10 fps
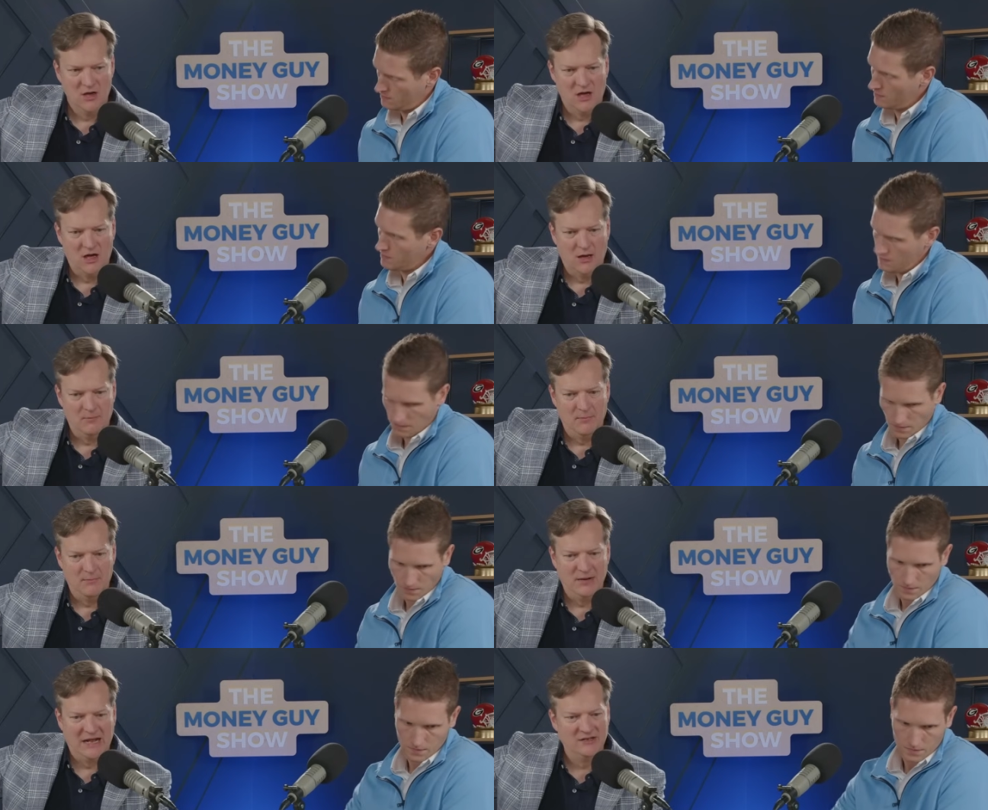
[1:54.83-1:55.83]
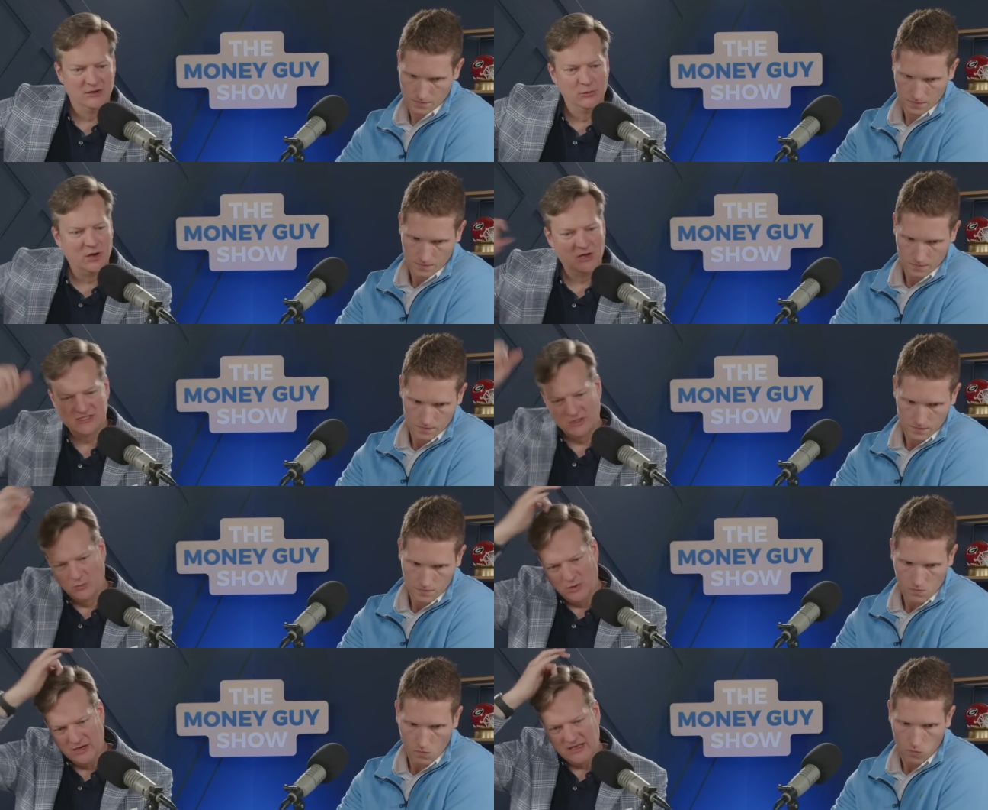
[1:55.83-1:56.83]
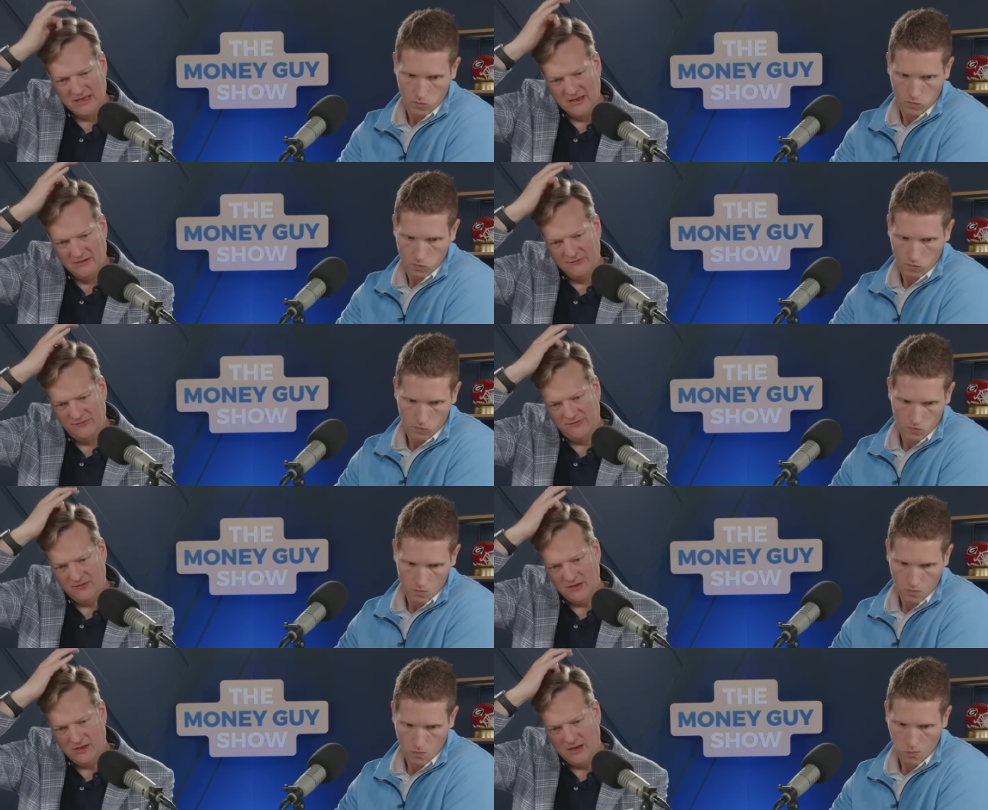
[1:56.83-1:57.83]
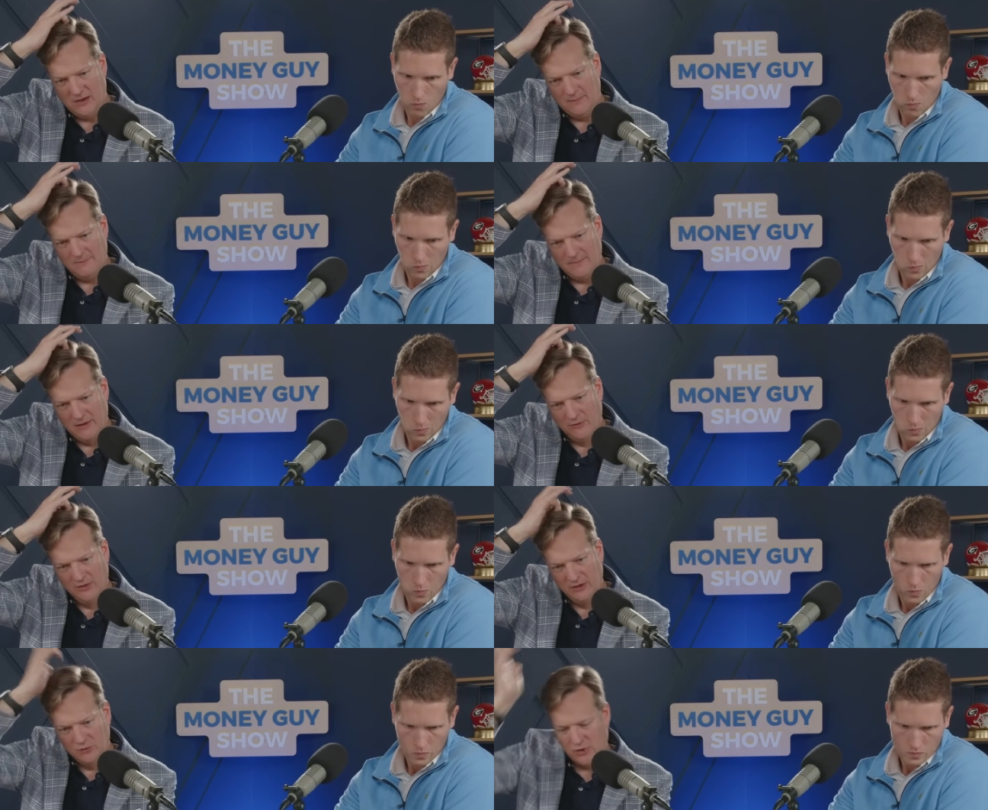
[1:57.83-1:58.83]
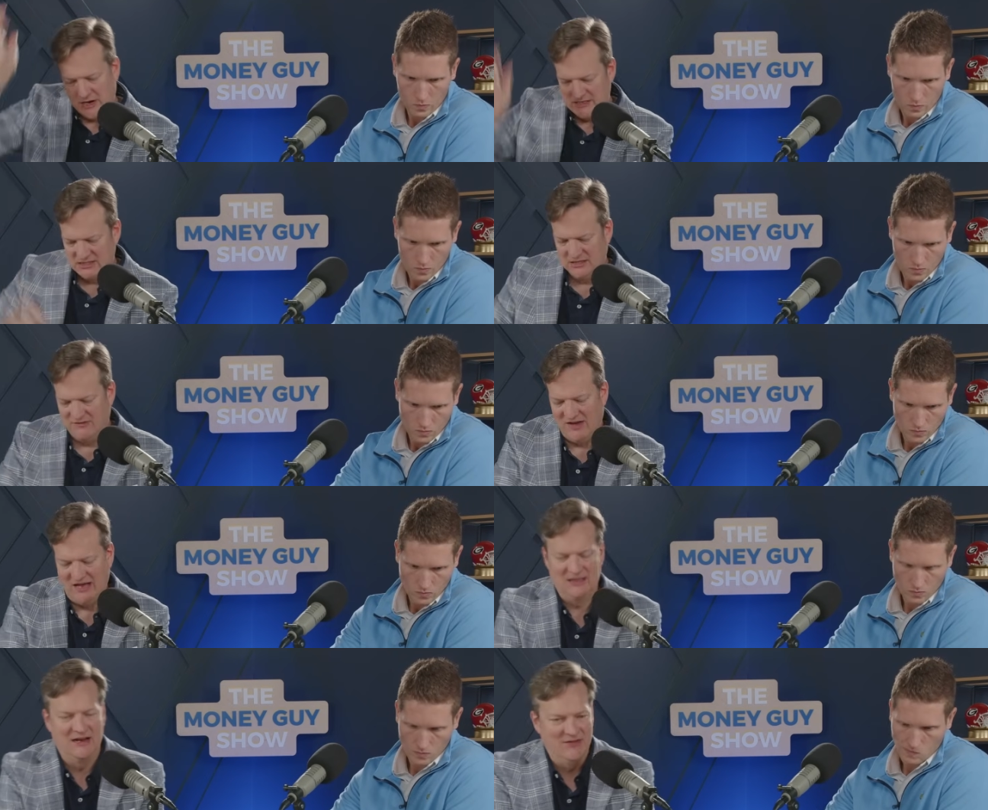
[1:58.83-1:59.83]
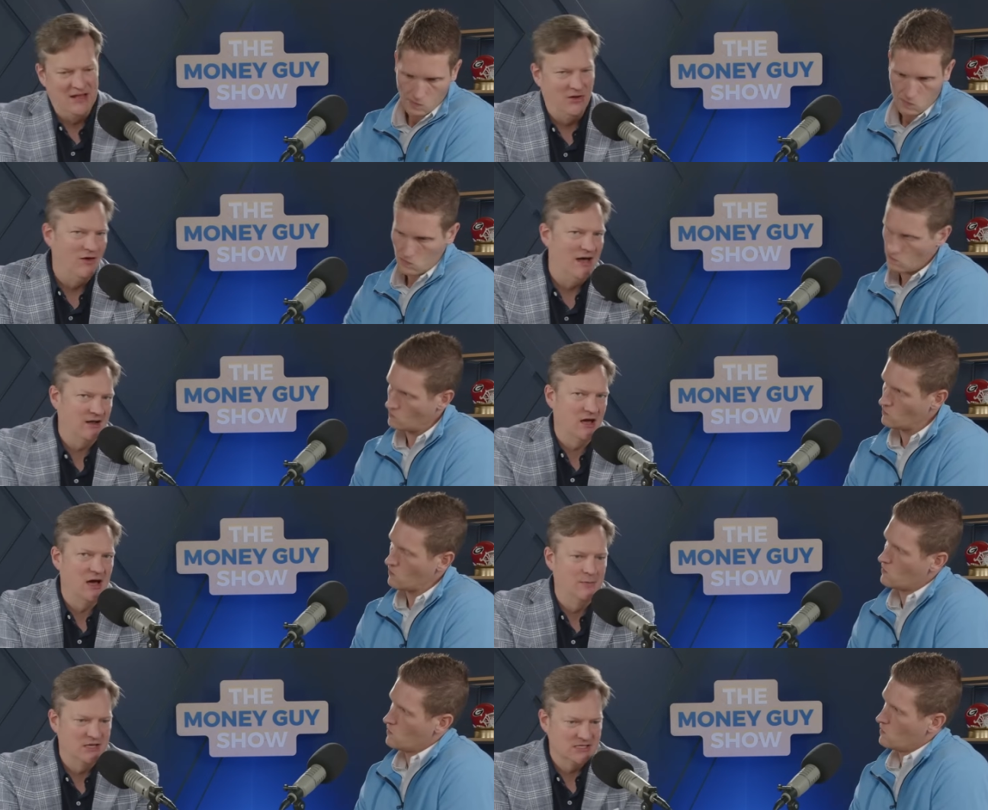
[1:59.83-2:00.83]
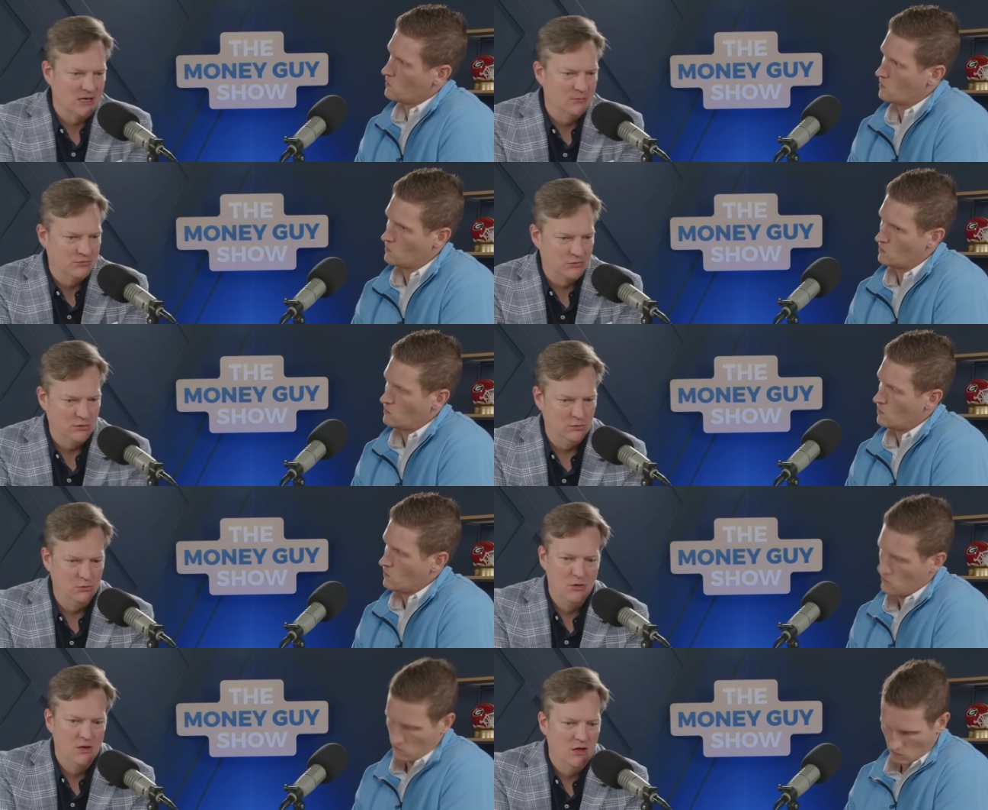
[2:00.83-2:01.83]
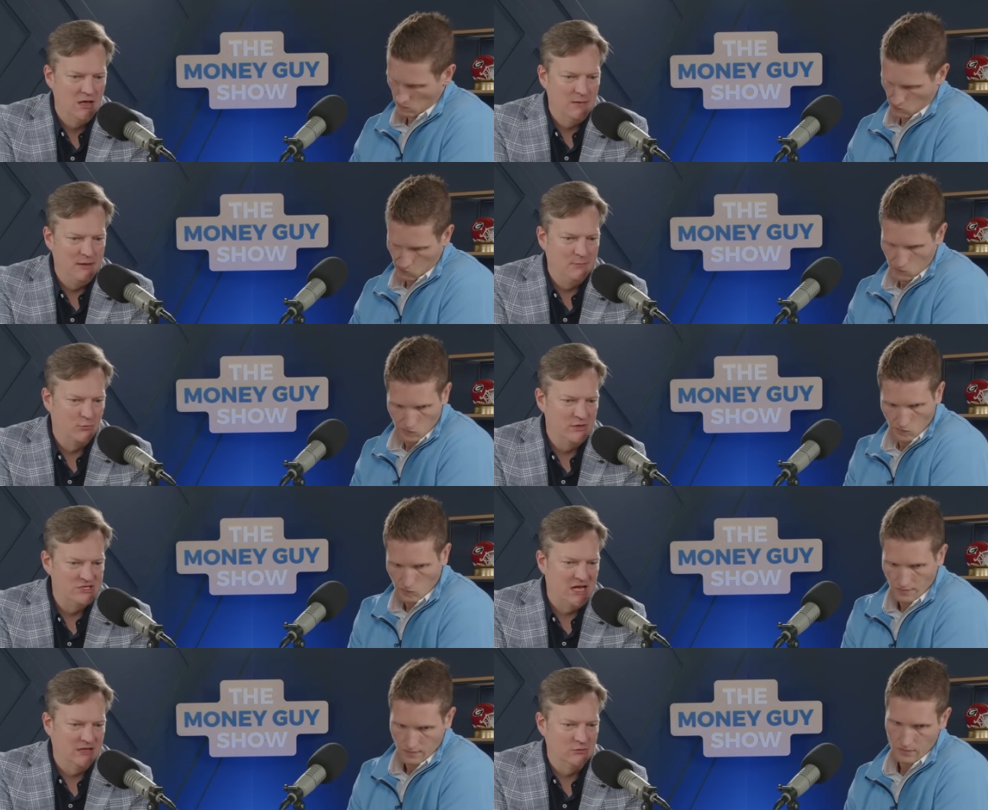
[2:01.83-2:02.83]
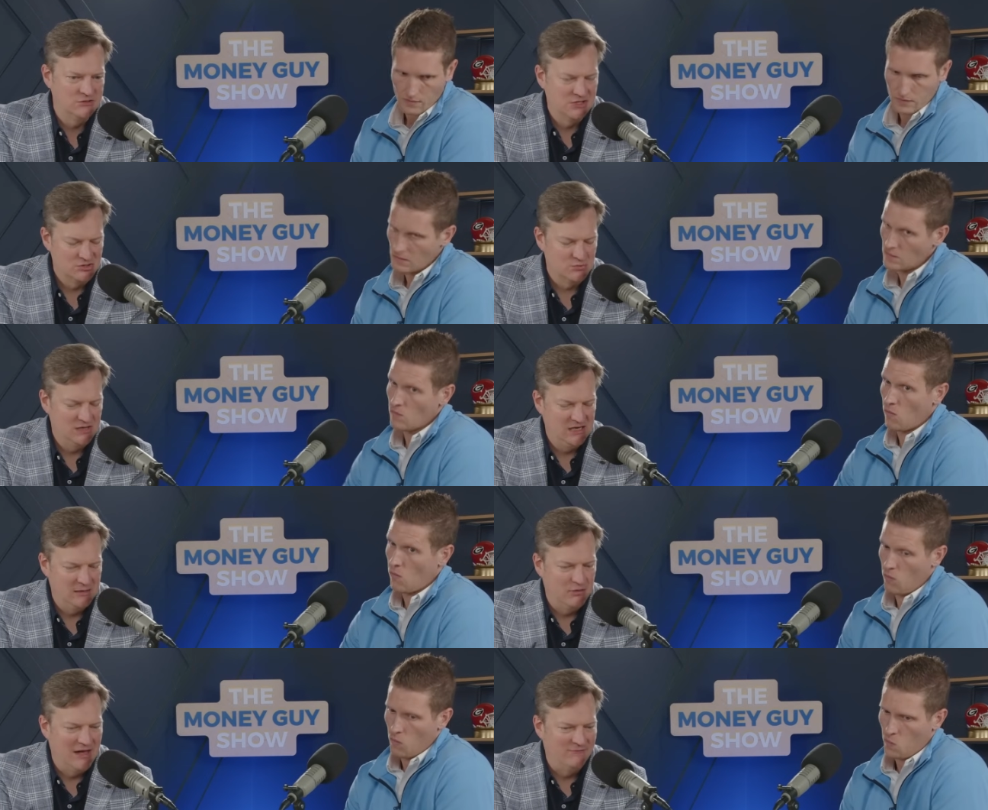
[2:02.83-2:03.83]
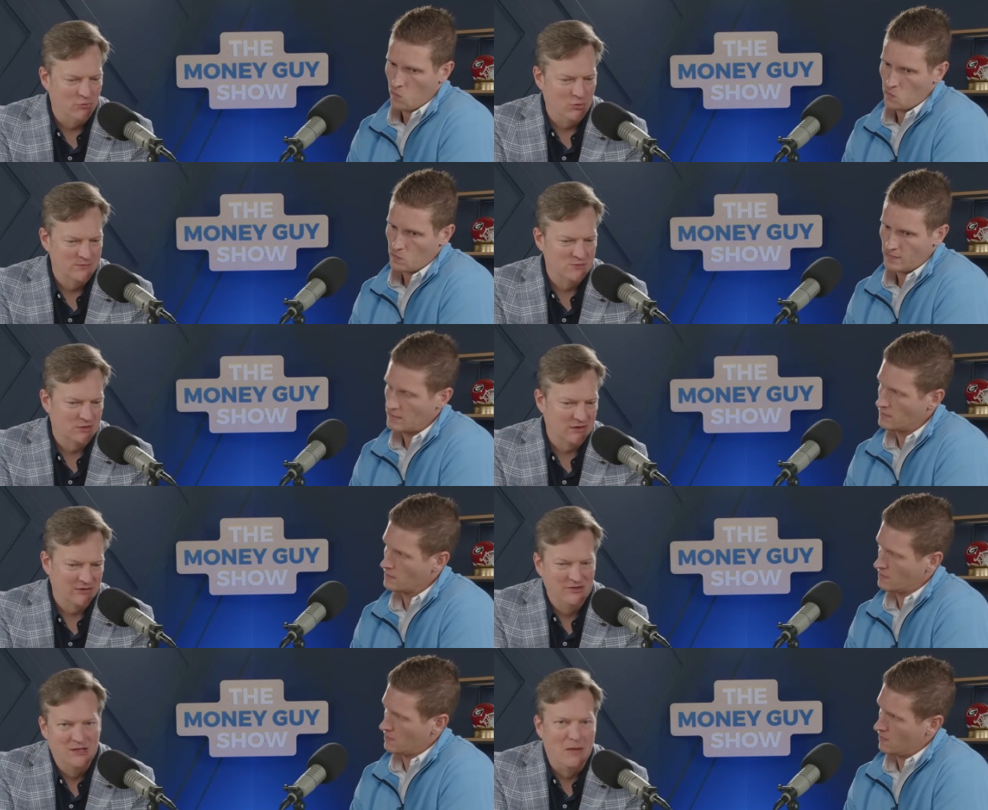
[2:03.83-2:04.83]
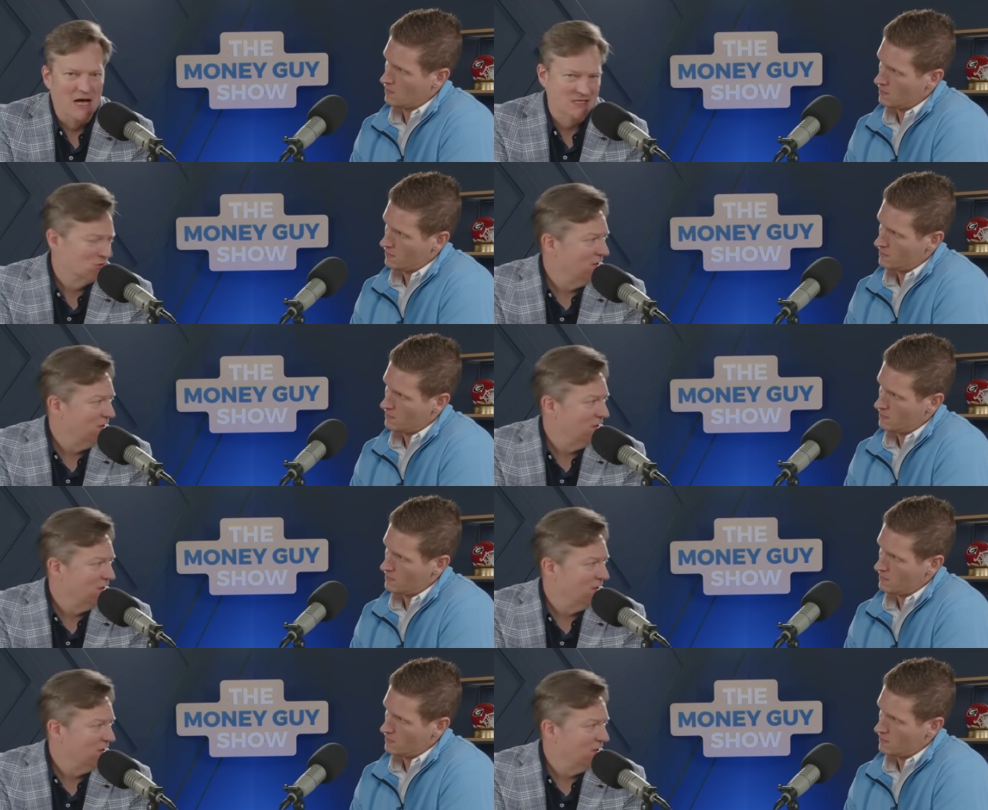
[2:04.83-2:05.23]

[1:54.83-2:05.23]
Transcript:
Speaker 1: Um, but I do also want to give um, a little grace in the fact that I've had a lot of comments come through and people reach out through social media platforms where they live in the miser